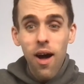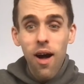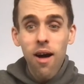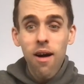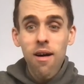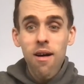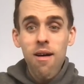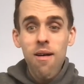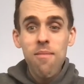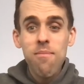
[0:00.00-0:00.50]

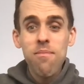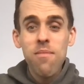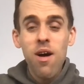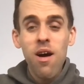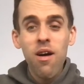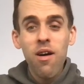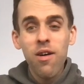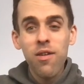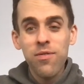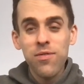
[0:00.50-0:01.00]
um,
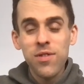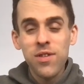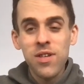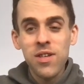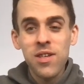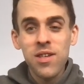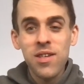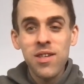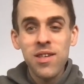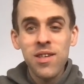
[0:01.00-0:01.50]

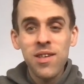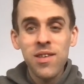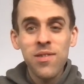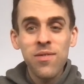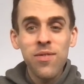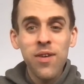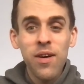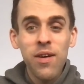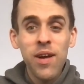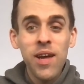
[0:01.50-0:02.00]
after a
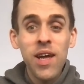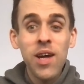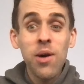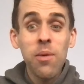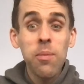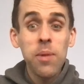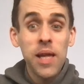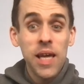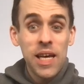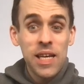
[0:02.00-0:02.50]
very
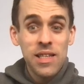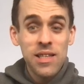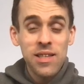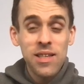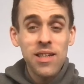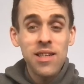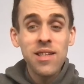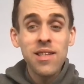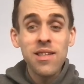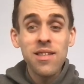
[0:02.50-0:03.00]

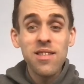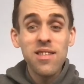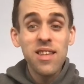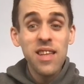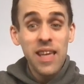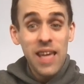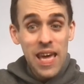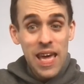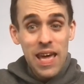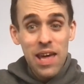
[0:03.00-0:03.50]
complicated
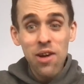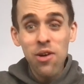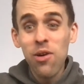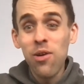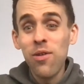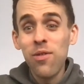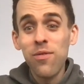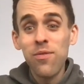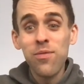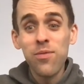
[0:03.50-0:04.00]
year
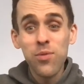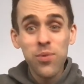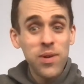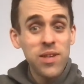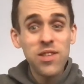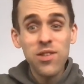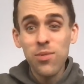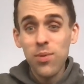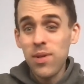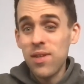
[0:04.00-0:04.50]
of
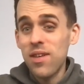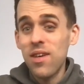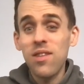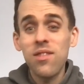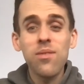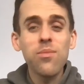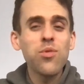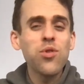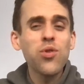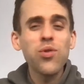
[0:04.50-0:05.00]
2020,
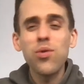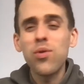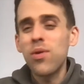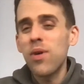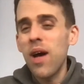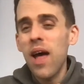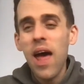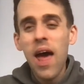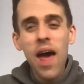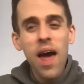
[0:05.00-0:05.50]
as I'm
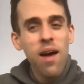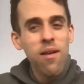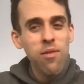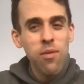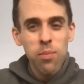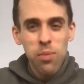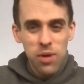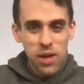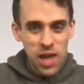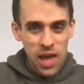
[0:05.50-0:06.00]
sure
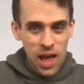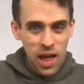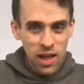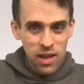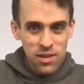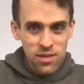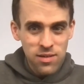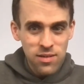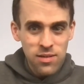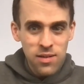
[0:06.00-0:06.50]
everybody
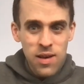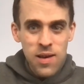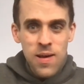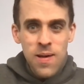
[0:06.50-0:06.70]
has.